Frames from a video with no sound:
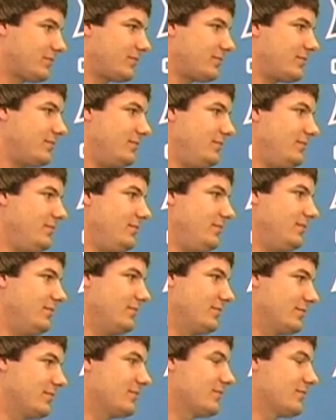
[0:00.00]

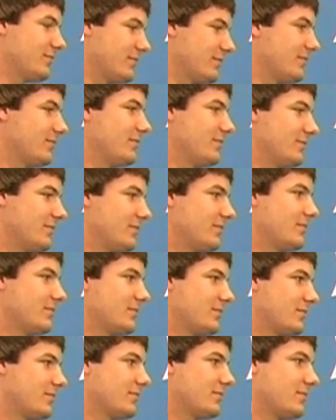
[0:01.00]

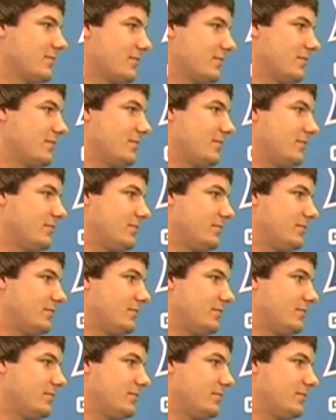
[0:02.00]
The person shown says nothing.